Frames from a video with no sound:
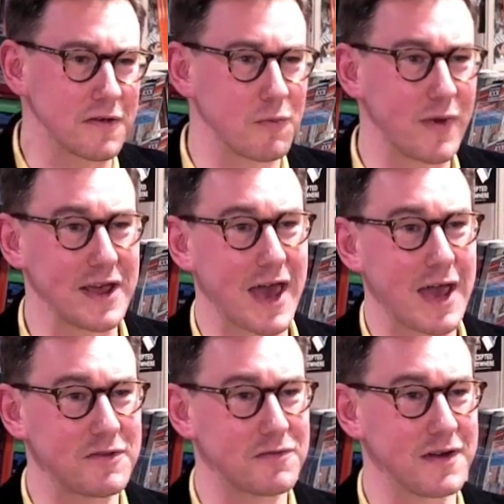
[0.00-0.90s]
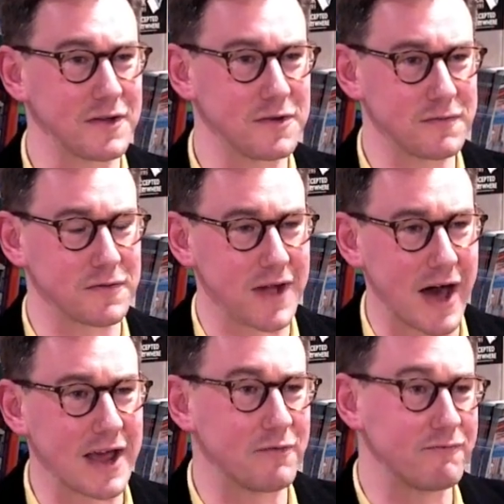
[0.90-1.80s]
So when it came to write the novel,
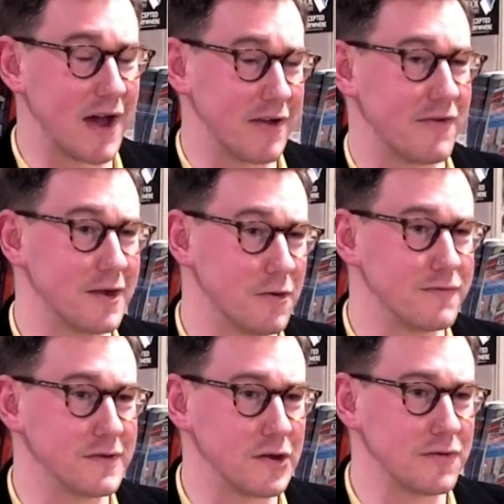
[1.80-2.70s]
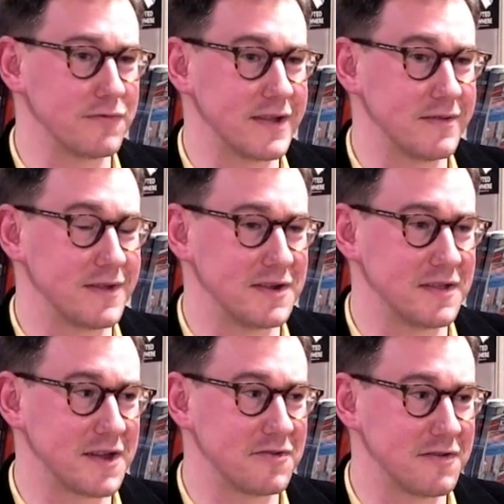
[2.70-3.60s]
and I had read an awful lot of
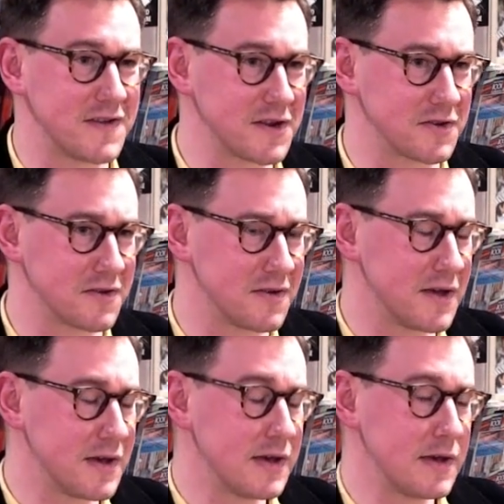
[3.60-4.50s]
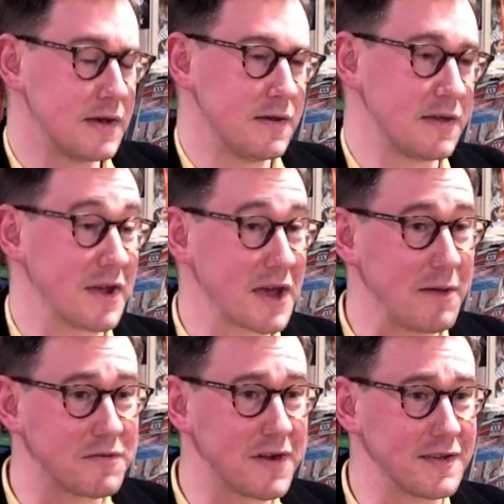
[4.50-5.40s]
19th century fiction, so when it
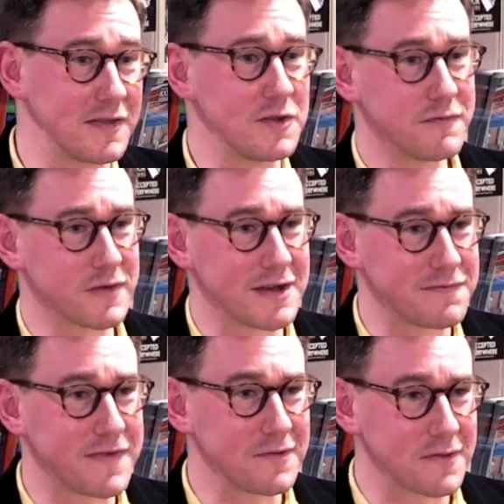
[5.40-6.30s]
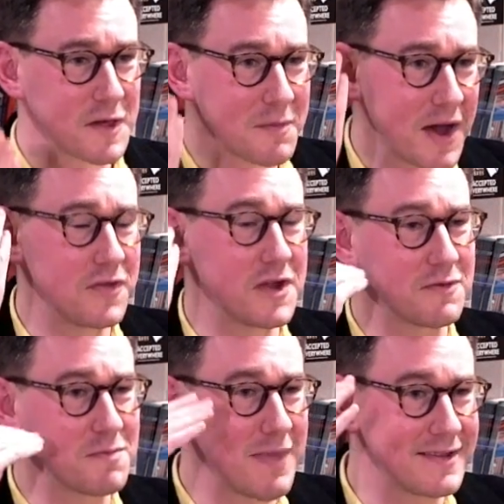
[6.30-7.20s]
came to writing the novel, I felt somehow that I
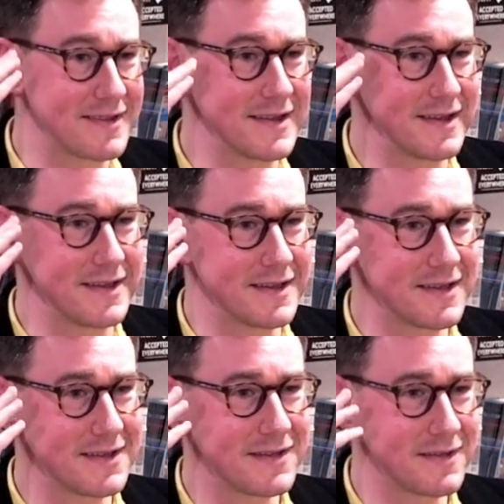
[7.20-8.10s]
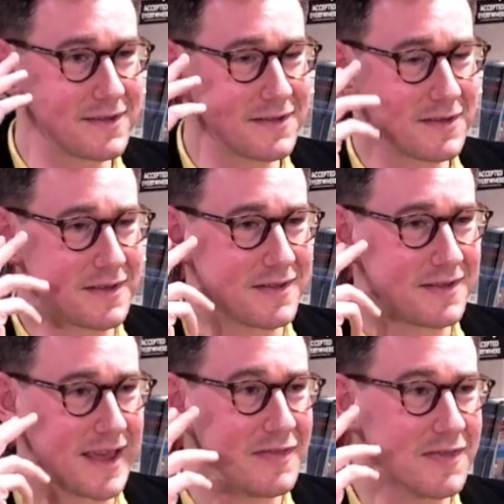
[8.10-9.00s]
was mentally
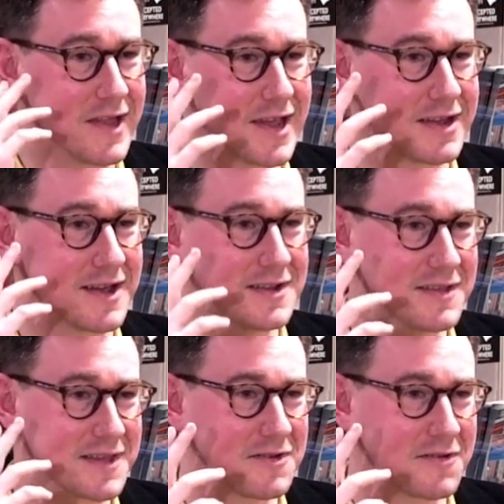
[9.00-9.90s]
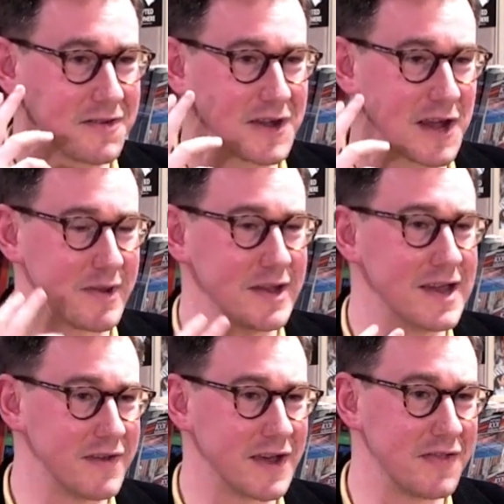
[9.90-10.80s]
in the late 19th century, that I'd been
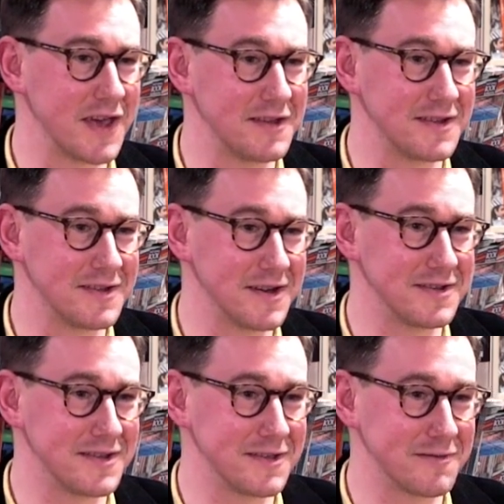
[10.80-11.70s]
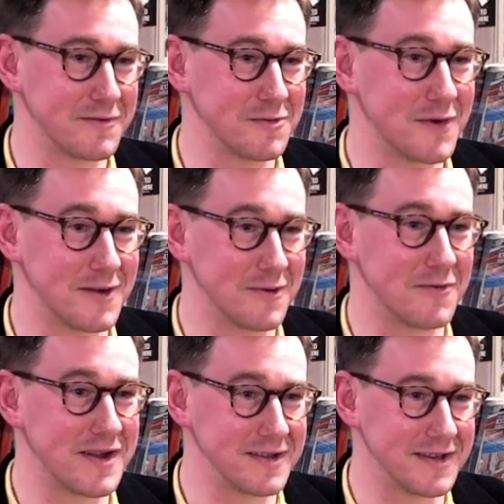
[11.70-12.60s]
living in the 1890s for a while
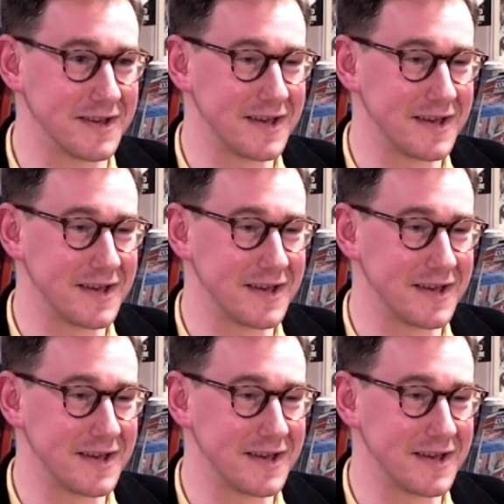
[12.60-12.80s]
already,